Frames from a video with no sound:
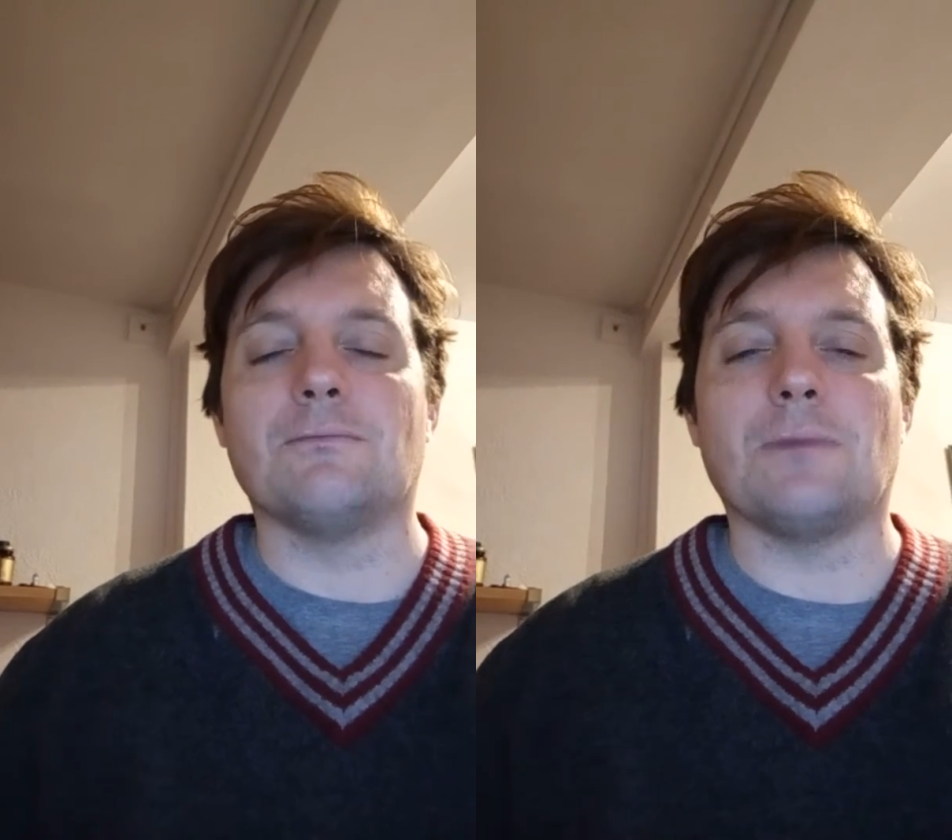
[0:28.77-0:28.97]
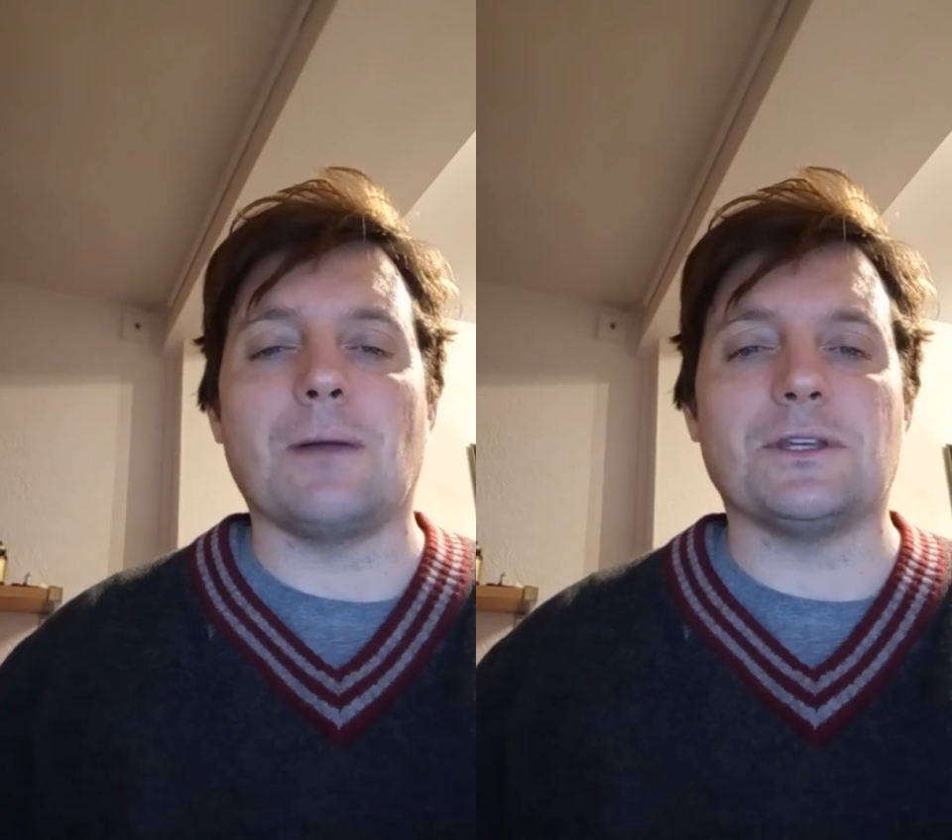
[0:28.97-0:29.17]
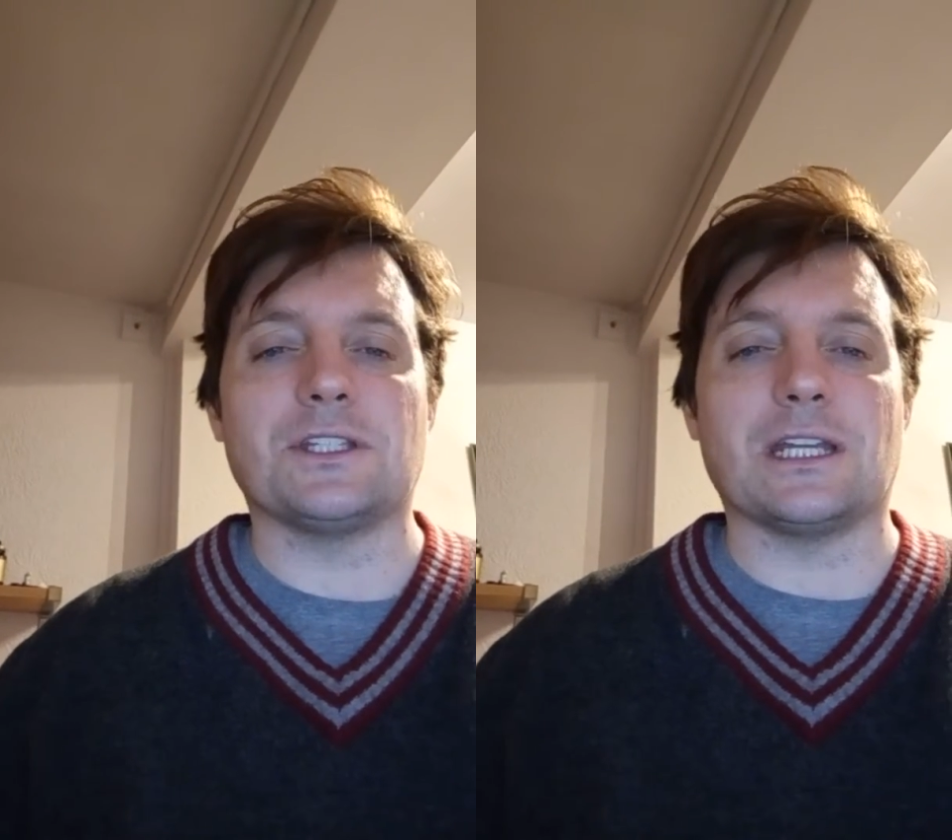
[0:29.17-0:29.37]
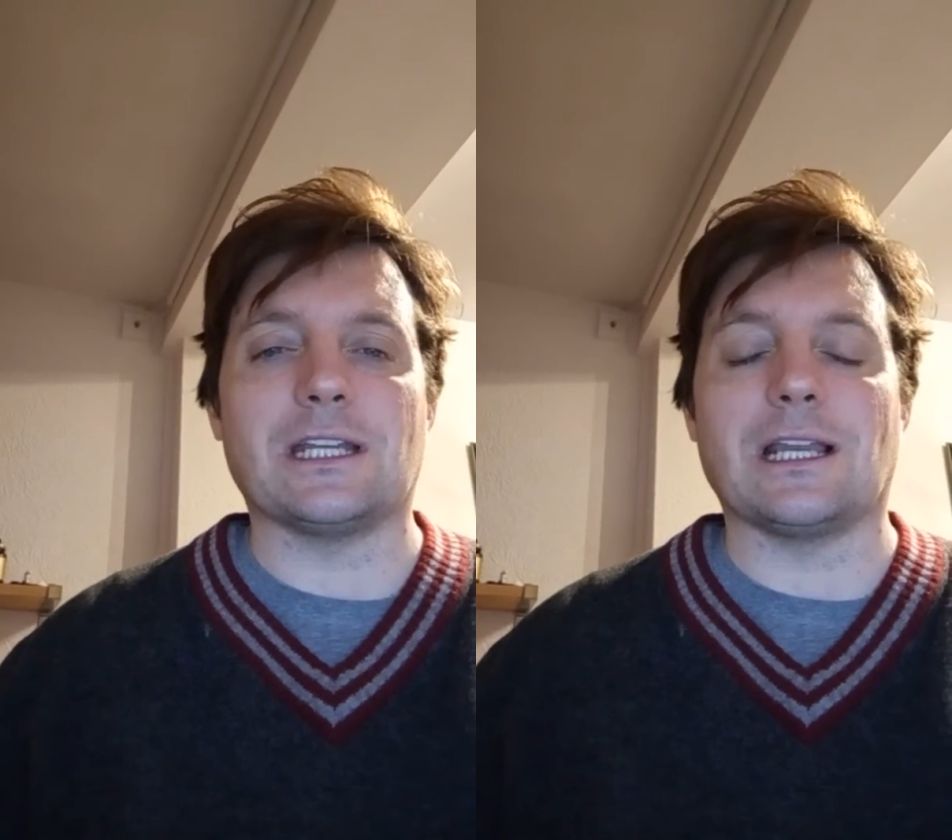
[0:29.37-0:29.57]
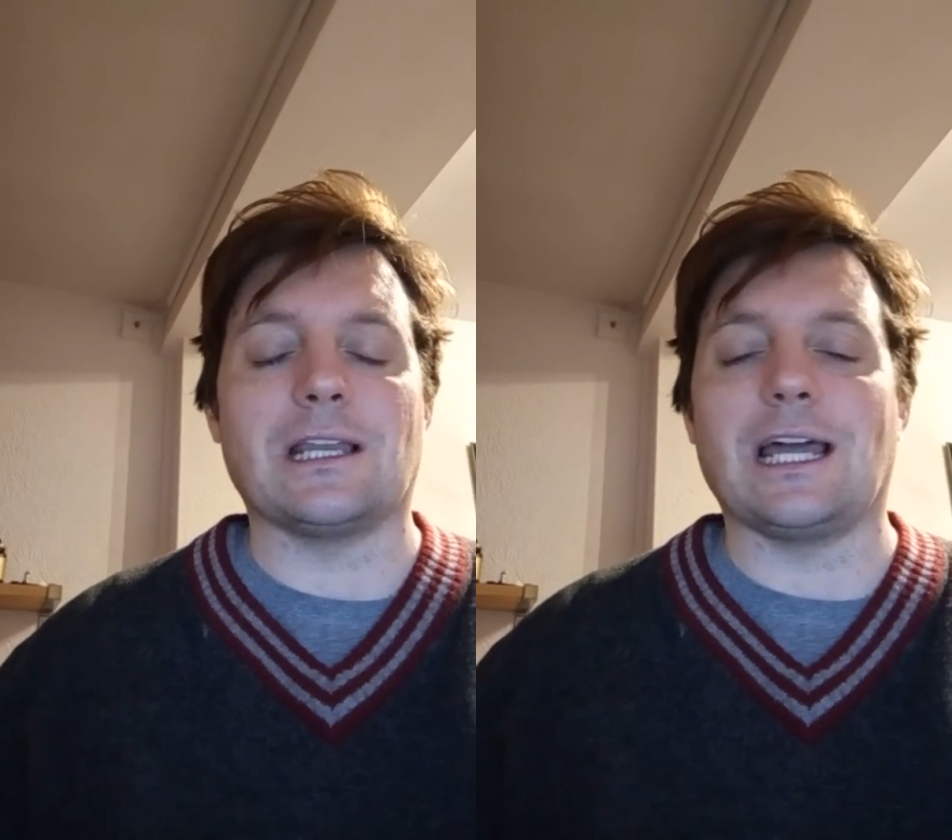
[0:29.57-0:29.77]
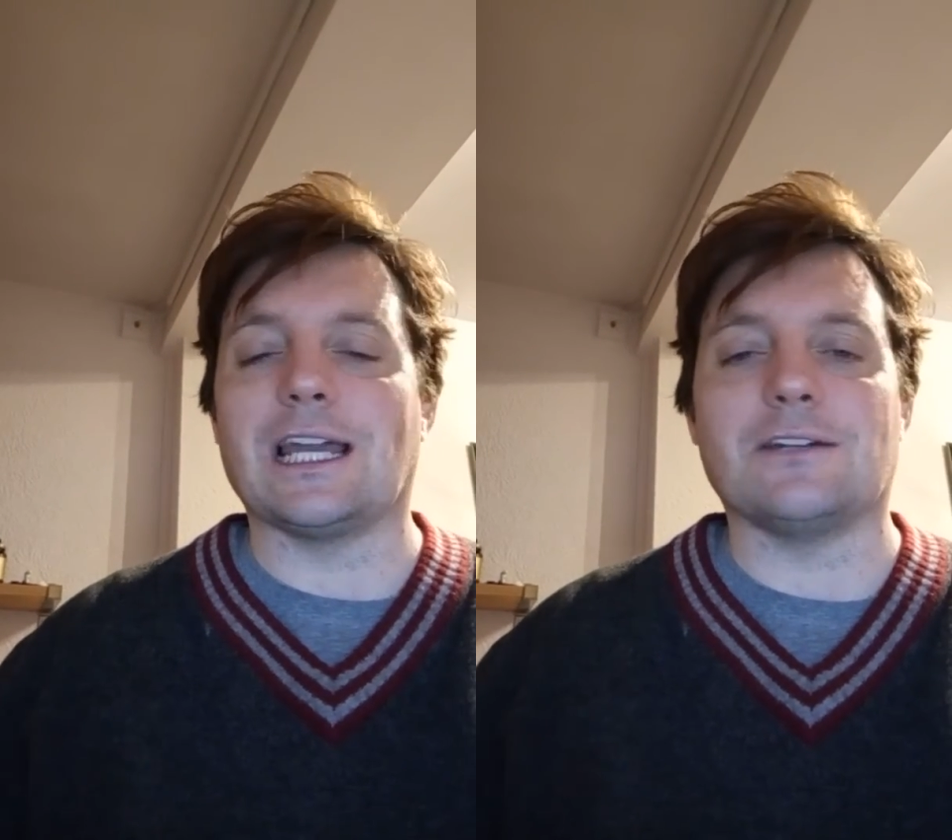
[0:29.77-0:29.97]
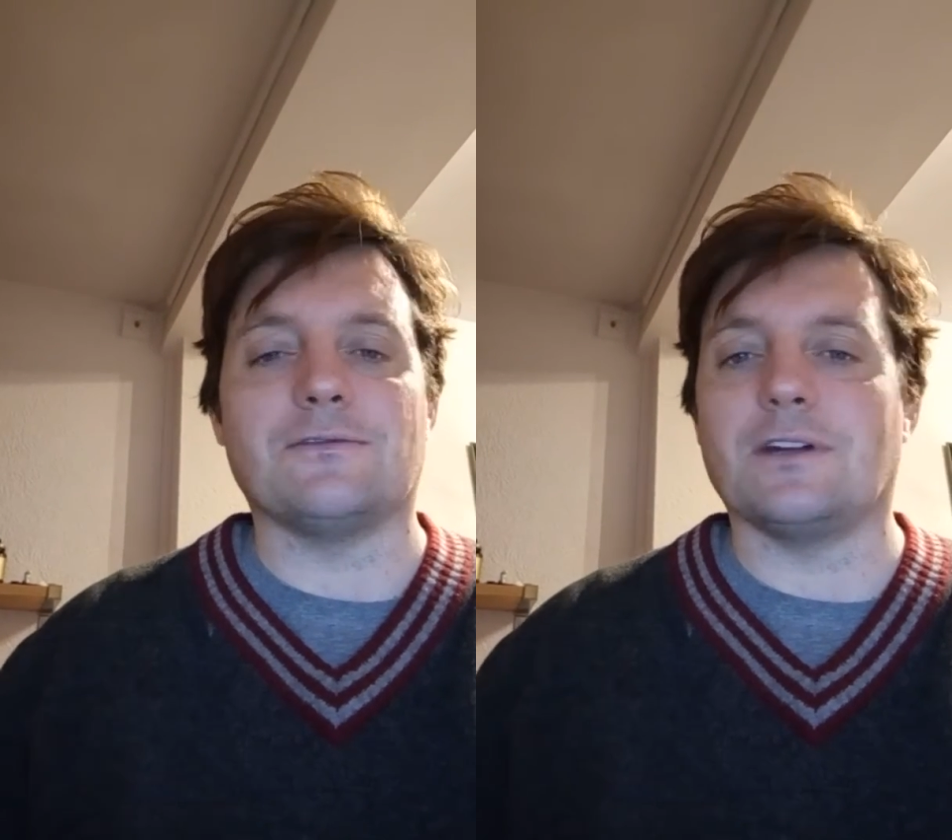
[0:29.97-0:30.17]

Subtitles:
Might be a certain lack of